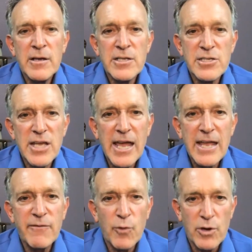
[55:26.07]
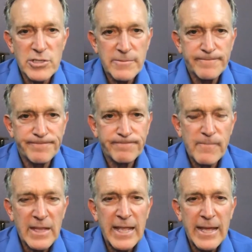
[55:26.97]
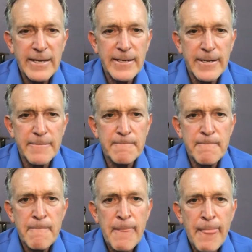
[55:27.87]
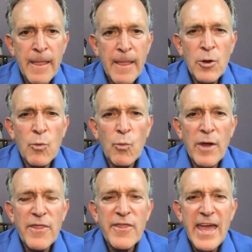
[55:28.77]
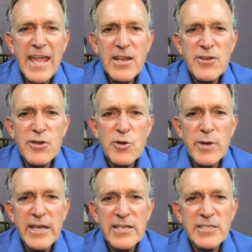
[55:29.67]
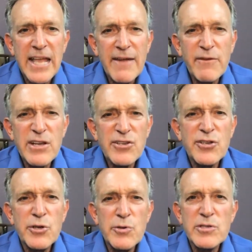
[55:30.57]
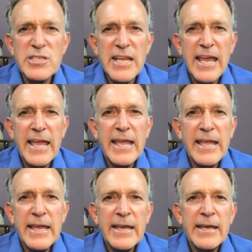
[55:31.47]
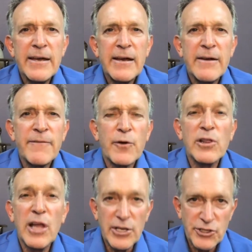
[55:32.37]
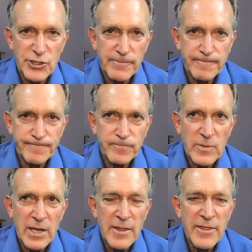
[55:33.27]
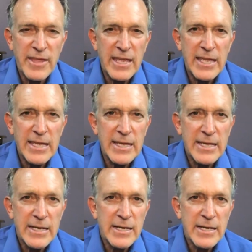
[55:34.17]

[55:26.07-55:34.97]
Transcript: design force and mm-hmm. um, what they do is every tuesday for lunch the